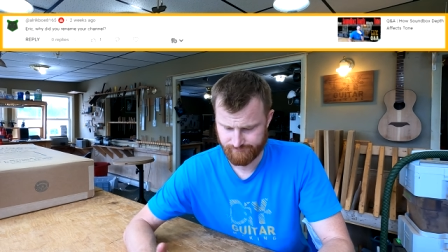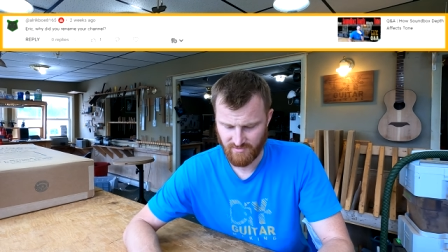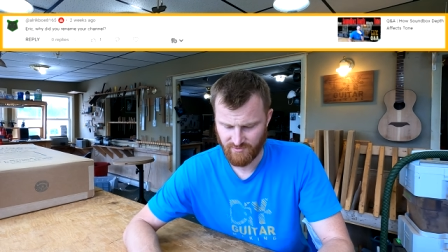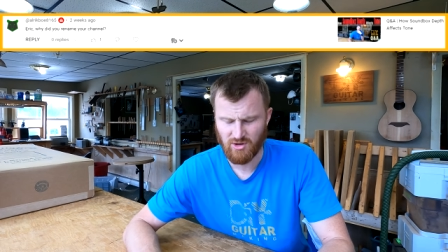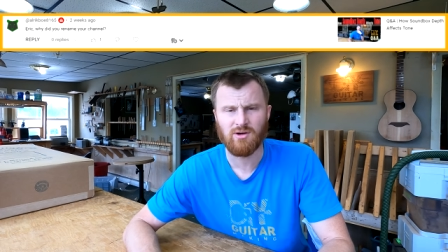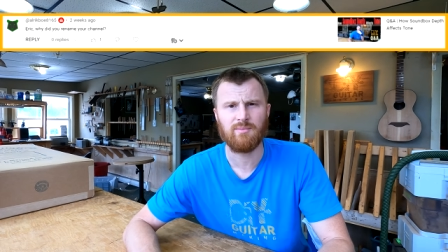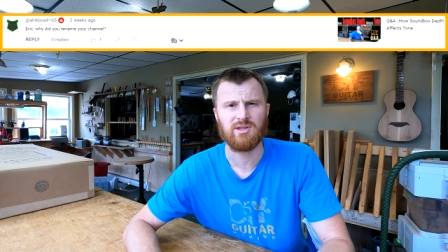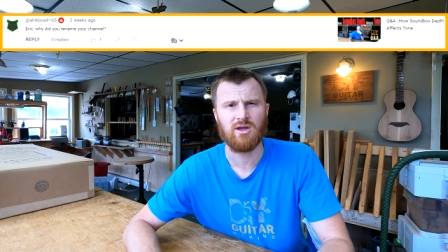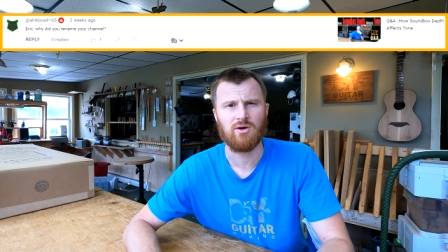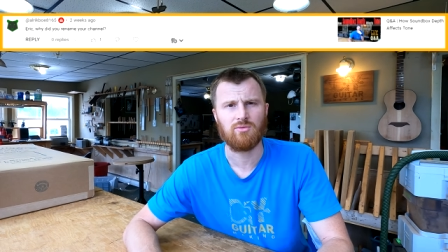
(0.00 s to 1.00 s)
if you could let me
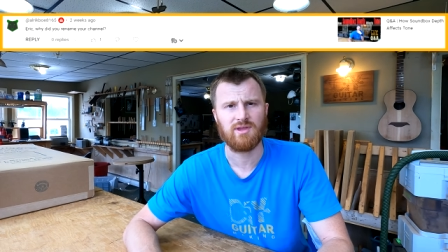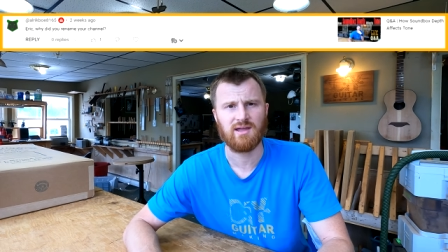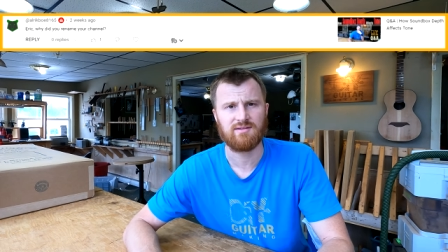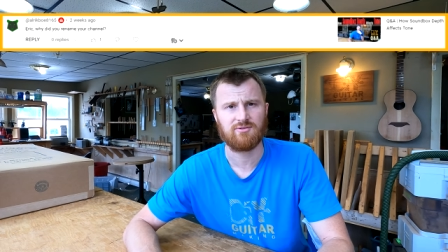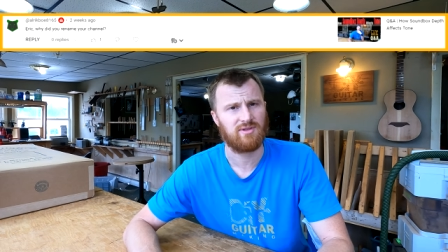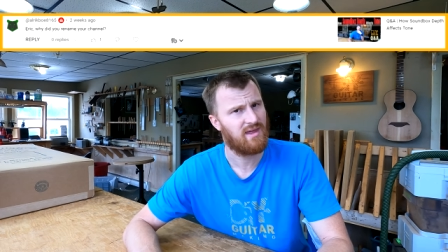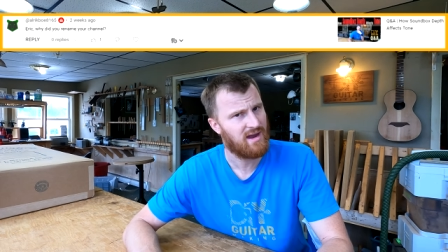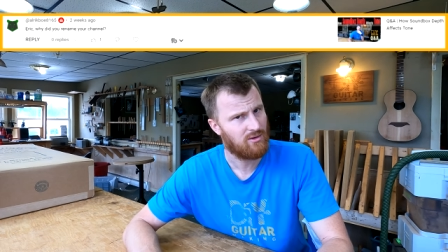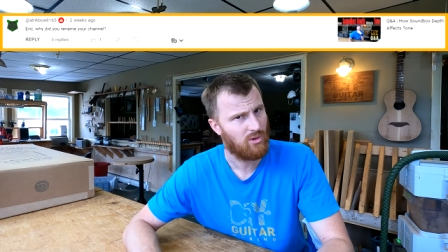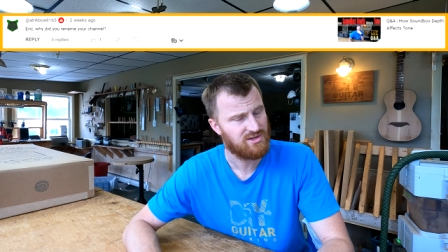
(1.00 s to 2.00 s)
know the answer to
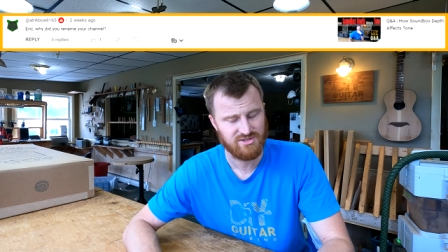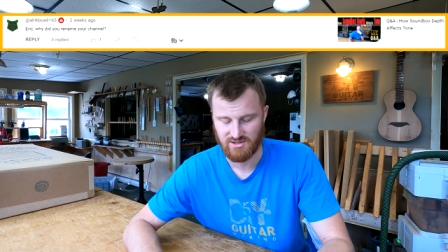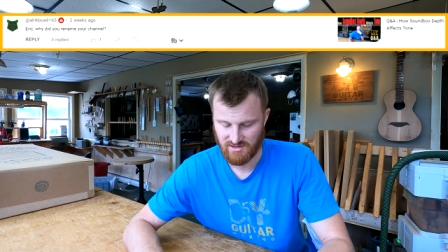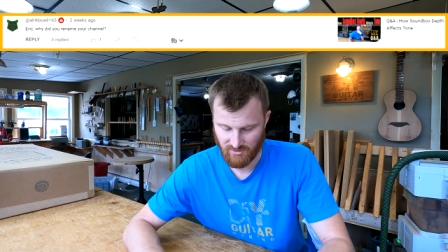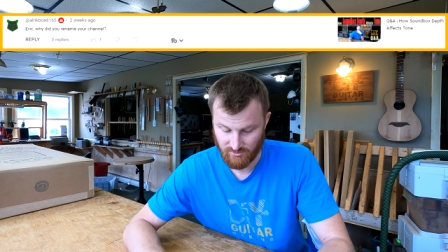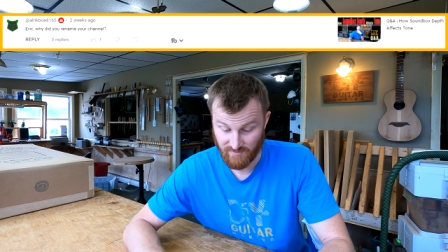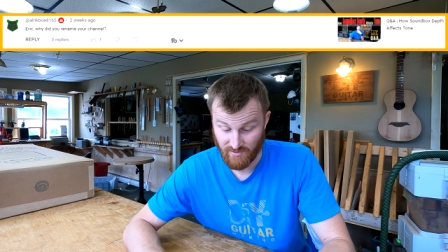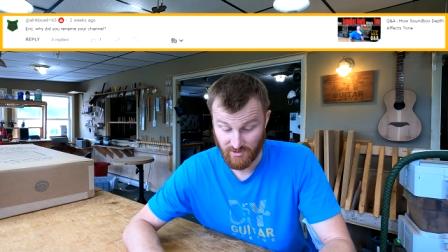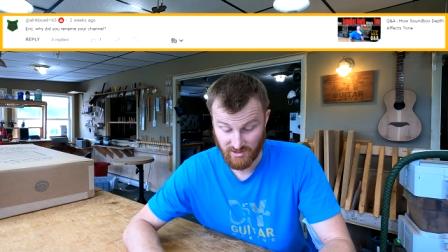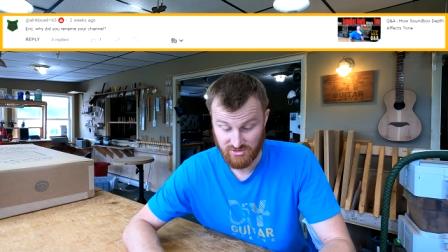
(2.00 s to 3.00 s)
that question, that would be
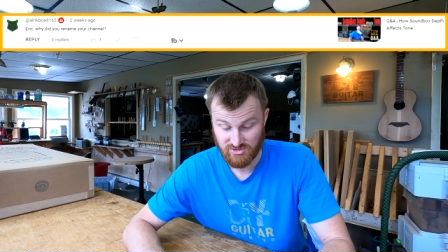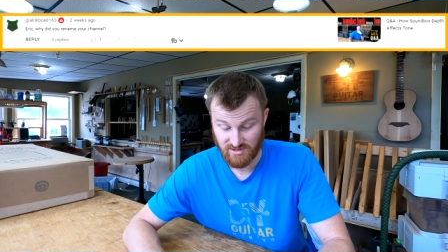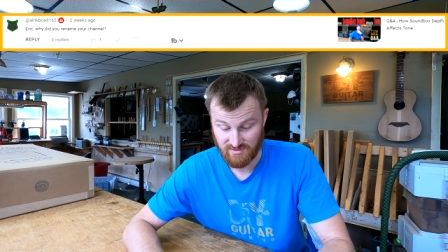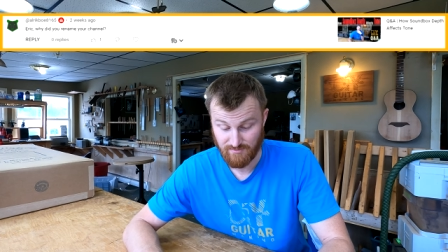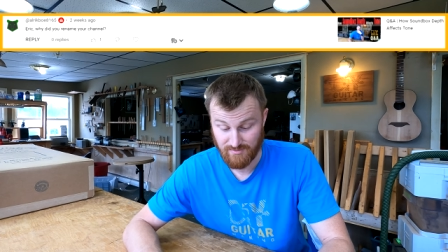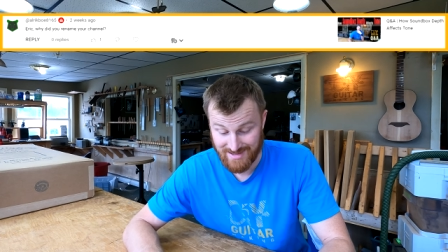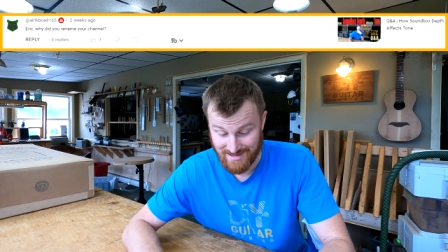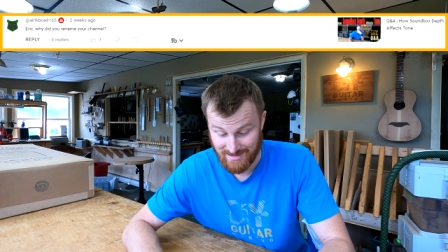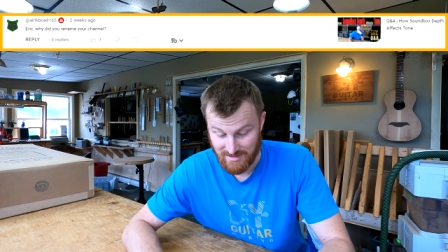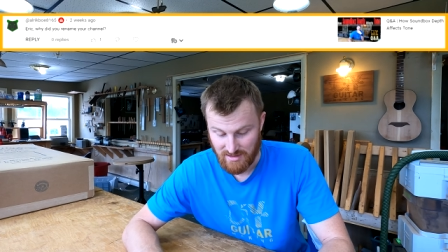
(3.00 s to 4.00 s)
very interesting to
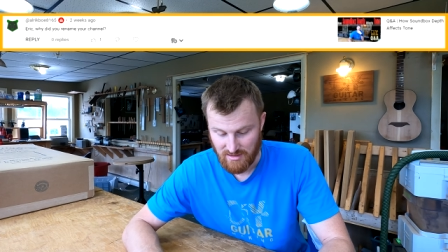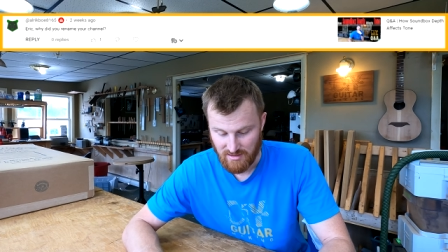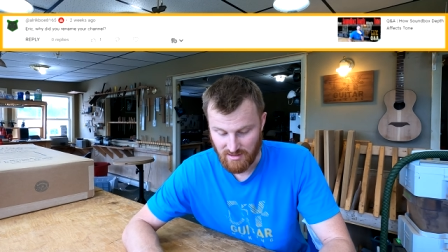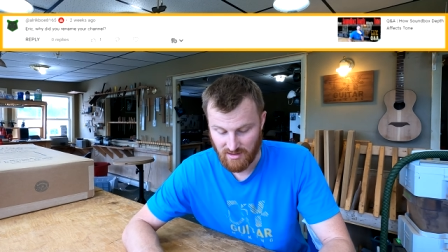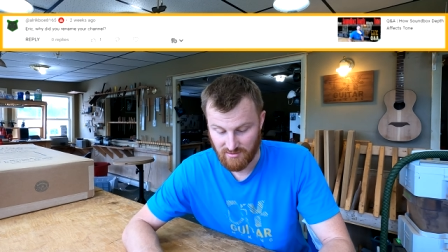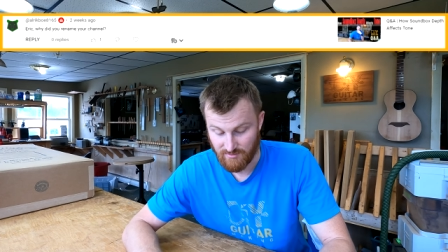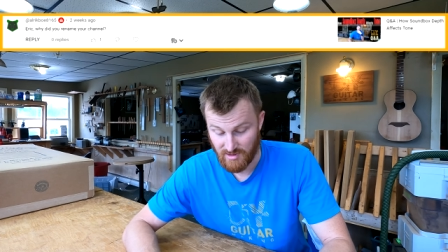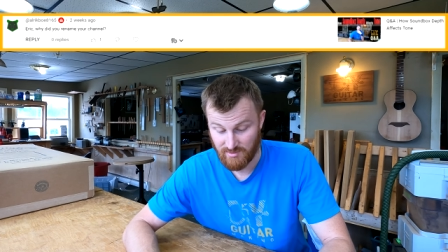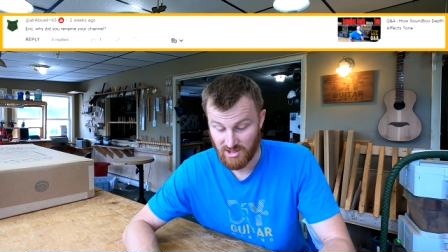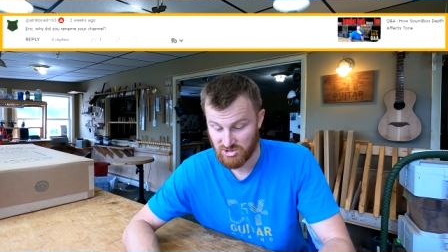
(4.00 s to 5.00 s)
me, because uh,
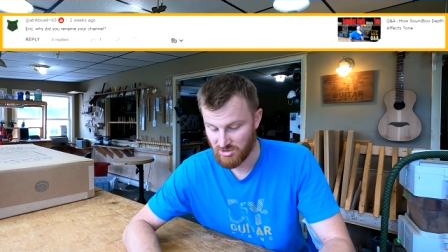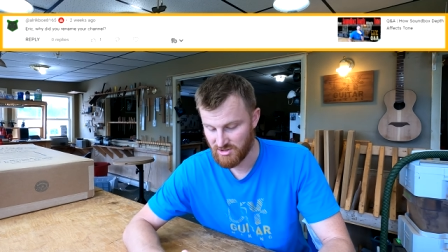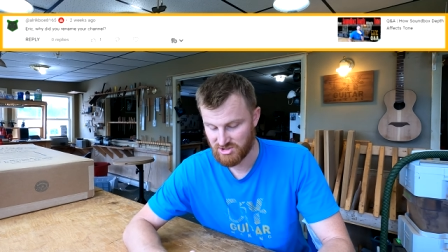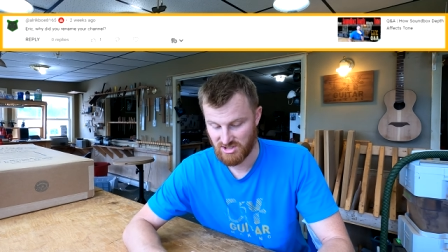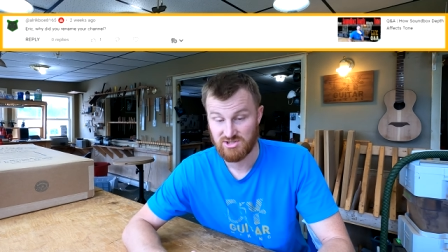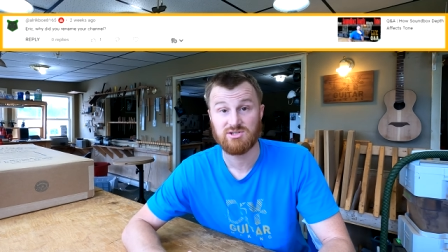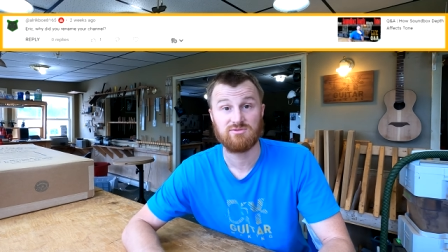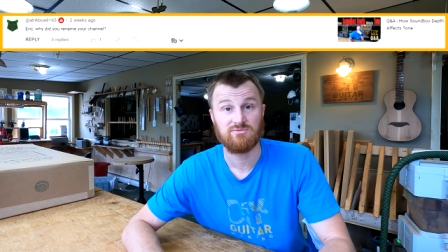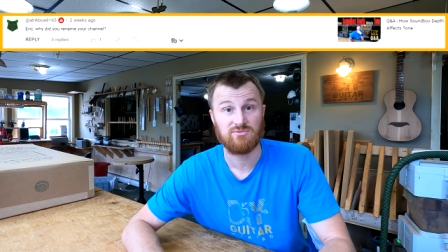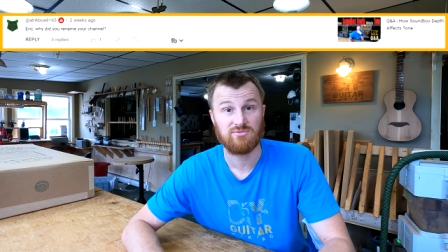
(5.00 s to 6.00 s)
maybe I shouldn't have changed
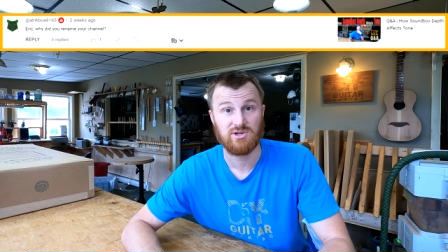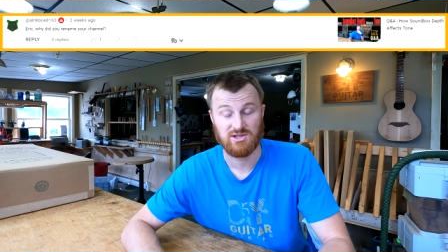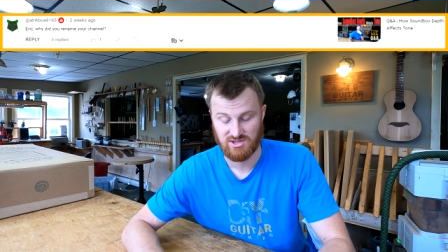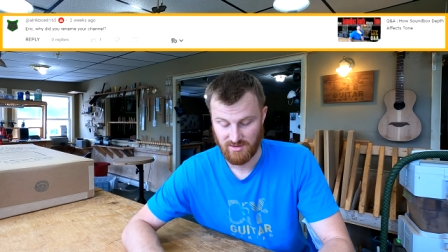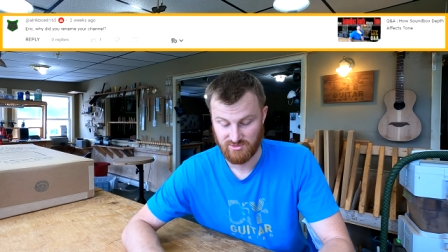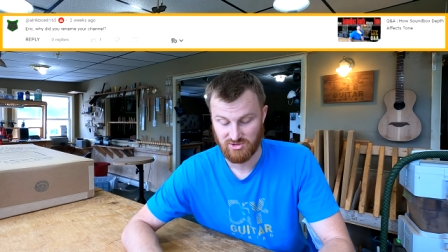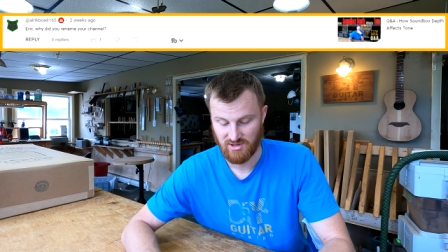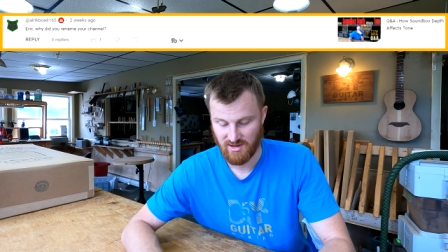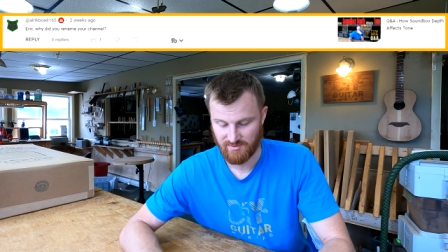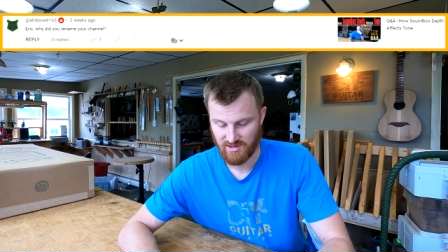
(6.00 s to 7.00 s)
changed the name. I should
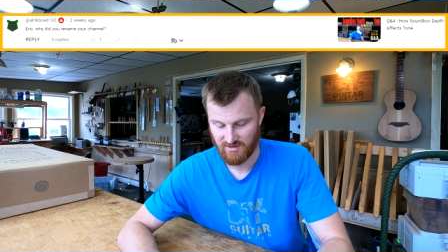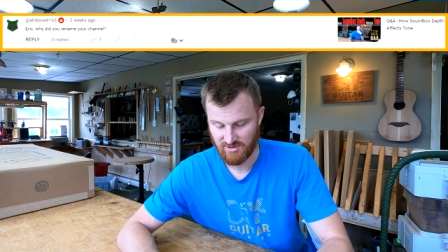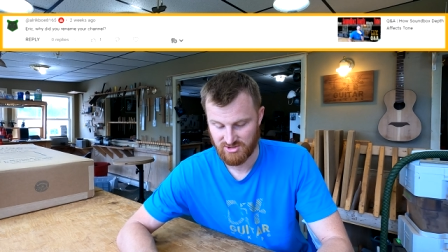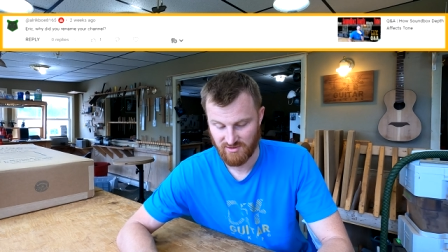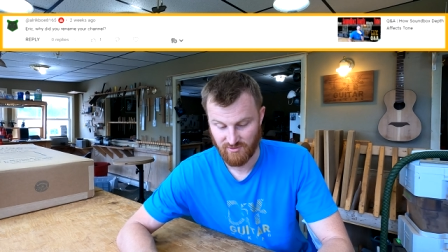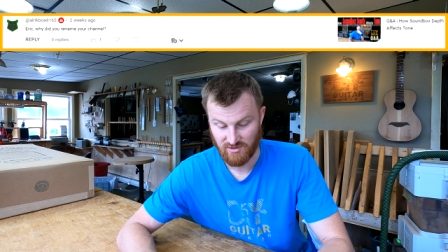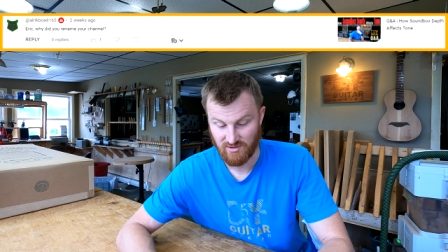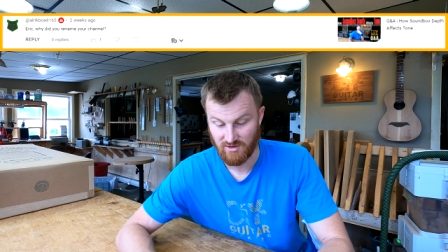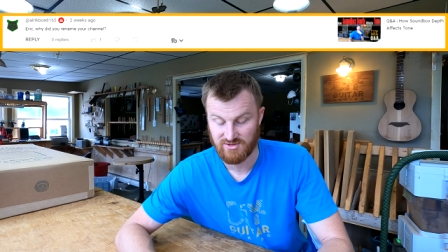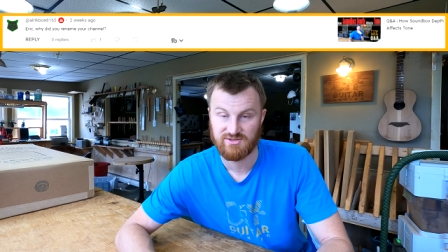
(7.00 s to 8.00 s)
have kept it at Eric Schaefer
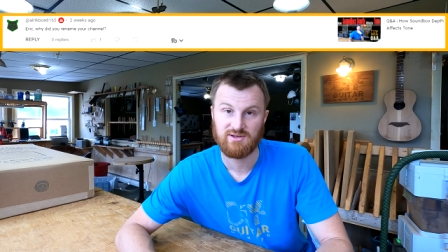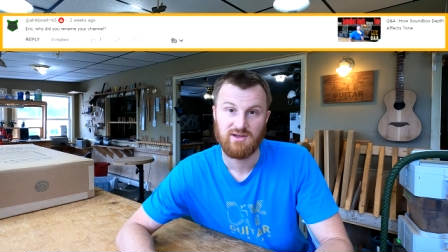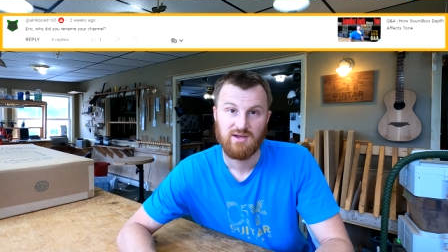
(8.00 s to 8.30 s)
Guitars.